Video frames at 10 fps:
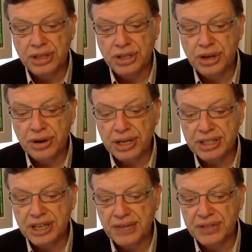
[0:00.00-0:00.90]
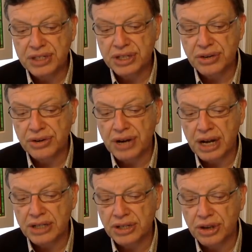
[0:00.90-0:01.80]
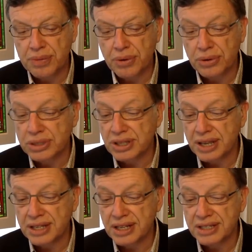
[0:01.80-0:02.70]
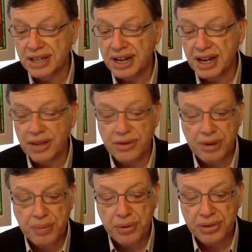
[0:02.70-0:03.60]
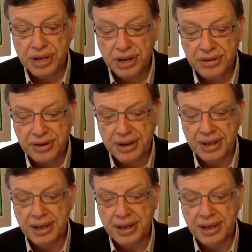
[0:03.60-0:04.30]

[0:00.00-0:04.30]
The security at San Francisco International Airport looks like it does at any other airport in the country.